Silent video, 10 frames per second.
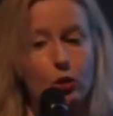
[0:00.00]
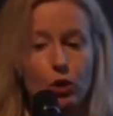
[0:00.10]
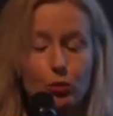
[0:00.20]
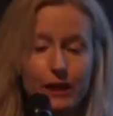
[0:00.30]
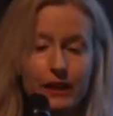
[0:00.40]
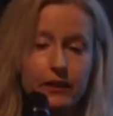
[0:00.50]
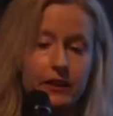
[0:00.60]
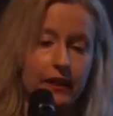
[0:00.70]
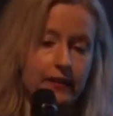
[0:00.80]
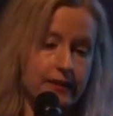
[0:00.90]
where we could
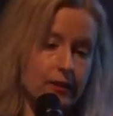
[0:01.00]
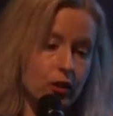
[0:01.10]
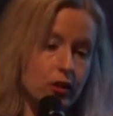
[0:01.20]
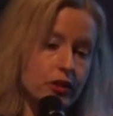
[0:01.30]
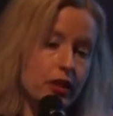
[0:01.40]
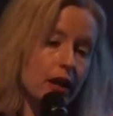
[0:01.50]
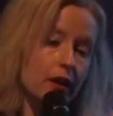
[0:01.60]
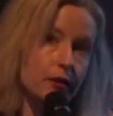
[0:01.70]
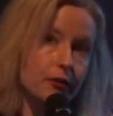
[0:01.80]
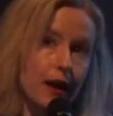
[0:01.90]
insert
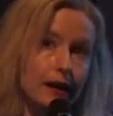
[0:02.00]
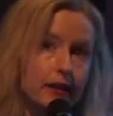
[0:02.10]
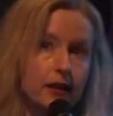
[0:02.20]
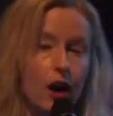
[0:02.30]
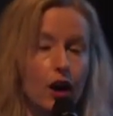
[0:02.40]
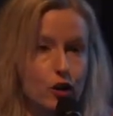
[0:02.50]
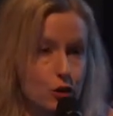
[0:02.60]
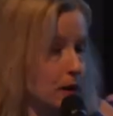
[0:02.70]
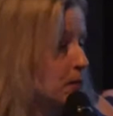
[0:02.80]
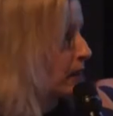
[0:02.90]
the fact that Irish
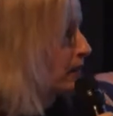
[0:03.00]
people